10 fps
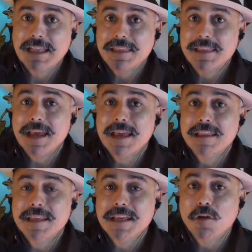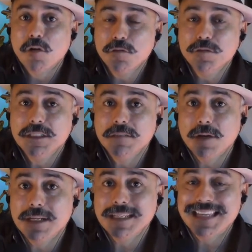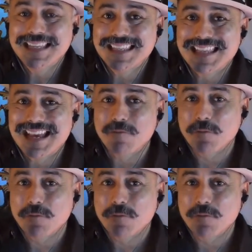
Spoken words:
that they hopefully want to get that